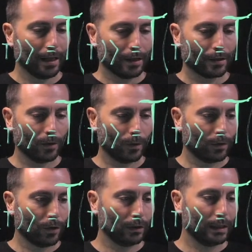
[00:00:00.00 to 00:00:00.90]

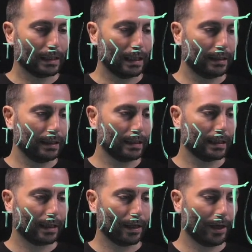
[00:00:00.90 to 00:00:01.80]
so notice that
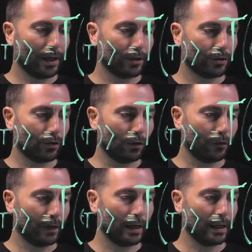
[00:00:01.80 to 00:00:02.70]
this H
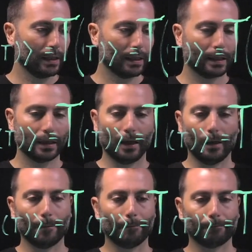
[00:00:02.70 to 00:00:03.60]
of S
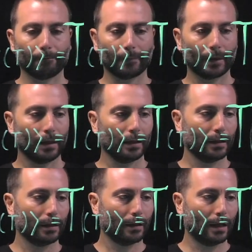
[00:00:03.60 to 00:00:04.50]

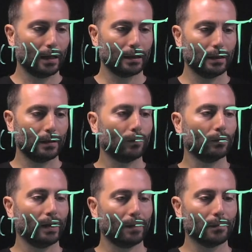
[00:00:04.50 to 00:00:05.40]
has these two
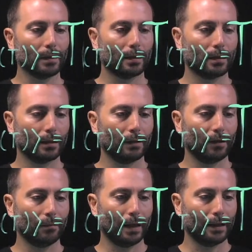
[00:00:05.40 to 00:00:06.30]
terms
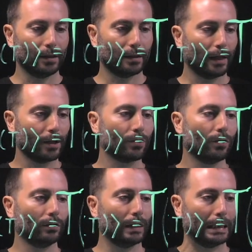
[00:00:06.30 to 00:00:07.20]
given by this H
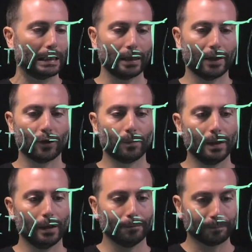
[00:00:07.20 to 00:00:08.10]
naught and this
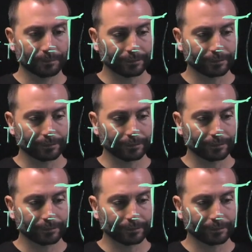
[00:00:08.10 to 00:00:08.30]
HP.